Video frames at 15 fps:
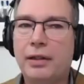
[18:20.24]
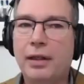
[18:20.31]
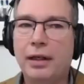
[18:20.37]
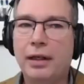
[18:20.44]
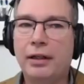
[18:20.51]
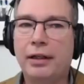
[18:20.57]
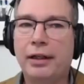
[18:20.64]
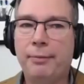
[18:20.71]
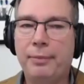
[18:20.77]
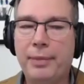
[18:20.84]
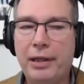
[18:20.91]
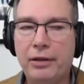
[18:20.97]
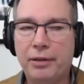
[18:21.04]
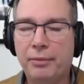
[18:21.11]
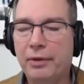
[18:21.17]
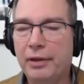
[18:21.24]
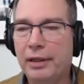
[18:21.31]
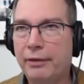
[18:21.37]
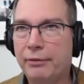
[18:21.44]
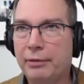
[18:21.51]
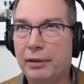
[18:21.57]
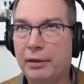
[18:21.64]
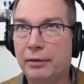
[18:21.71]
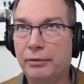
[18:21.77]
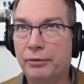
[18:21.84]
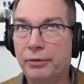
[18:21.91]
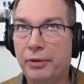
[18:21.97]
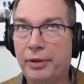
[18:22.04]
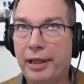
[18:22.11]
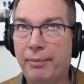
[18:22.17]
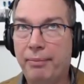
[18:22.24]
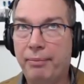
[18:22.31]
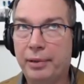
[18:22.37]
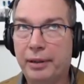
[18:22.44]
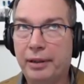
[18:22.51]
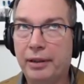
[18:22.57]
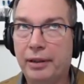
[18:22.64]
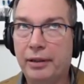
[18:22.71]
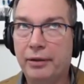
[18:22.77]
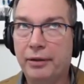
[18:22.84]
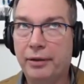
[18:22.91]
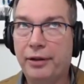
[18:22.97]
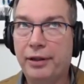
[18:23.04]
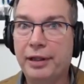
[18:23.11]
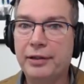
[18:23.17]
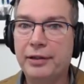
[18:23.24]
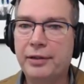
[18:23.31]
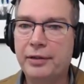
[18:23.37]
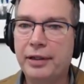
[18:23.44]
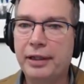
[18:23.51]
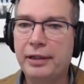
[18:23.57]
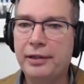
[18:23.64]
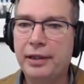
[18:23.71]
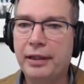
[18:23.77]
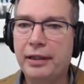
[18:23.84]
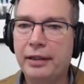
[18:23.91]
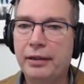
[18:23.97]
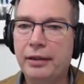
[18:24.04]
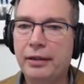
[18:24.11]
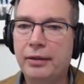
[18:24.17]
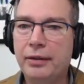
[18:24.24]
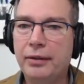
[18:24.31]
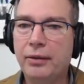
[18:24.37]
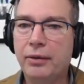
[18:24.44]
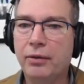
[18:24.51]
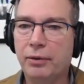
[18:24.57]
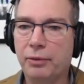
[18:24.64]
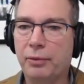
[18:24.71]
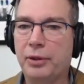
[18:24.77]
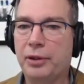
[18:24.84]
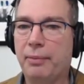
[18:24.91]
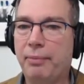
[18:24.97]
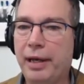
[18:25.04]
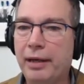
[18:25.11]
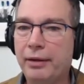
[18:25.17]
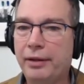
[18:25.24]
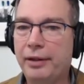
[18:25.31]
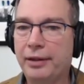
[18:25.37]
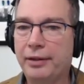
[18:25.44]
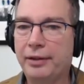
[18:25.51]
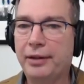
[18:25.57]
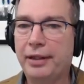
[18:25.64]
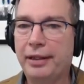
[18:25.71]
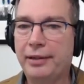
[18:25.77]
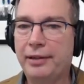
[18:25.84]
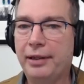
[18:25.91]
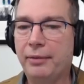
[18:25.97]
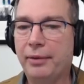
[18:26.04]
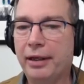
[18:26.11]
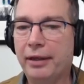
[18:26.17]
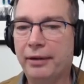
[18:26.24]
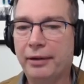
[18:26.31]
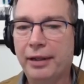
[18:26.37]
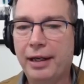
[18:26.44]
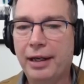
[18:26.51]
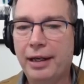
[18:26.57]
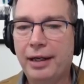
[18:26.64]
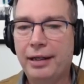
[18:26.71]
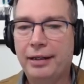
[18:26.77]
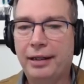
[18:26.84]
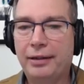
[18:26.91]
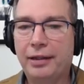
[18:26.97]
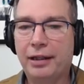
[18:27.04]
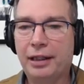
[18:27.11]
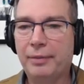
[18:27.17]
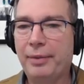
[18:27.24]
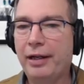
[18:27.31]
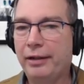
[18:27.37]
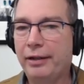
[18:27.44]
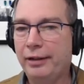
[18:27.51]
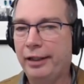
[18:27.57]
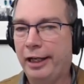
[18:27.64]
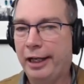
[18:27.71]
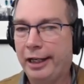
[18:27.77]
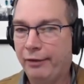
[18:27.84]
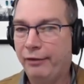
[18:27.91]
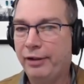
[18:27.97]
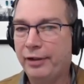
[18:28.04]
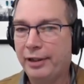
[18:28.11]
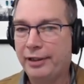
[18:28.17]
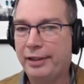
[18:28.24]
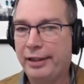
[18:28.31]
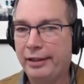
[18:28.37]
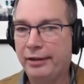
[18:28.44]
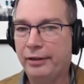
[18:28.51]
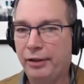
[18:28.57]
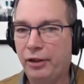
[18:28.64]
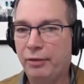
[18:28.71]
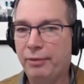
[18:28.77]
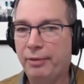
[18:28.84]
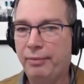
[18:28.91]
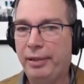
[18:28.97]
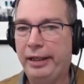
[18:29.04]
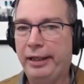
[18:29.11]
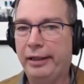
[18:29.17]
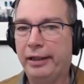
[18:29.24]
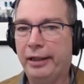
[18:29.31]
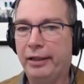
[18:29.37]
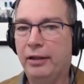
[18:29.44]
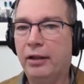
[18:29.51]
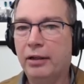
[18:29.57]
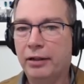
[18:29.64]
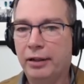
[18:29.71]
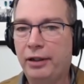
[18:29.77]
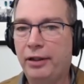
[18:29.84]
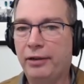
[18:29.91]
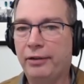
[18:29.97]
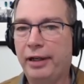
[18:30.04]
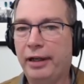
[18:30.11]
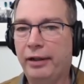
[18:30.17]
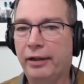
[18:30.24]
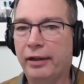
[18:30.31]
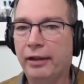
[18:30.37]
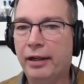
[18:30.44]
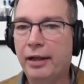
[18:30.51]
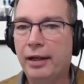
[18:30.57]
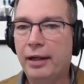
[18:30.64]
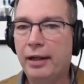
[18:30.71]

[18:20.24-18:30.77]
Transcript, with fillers: it's kind of like Malcolm Gladwell wrote that book called Thin Slicing, or was about thin slicing, where they talked about like a very skilled human being, like an art curator,